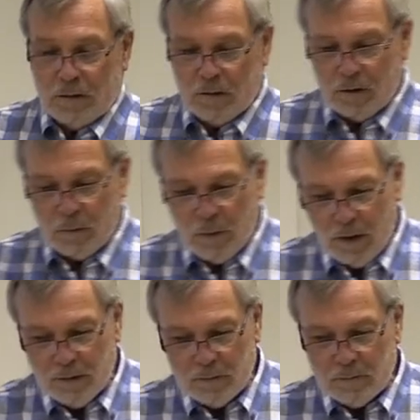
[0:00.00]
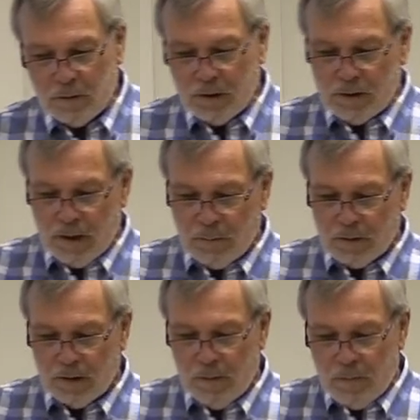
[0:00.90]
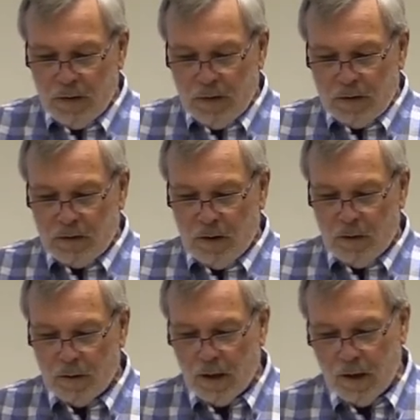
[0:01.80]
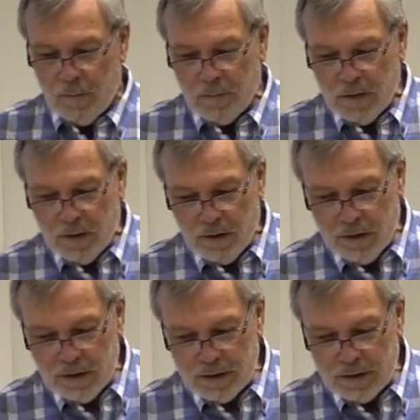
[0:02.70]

took it apart and reassembled it. So um, there it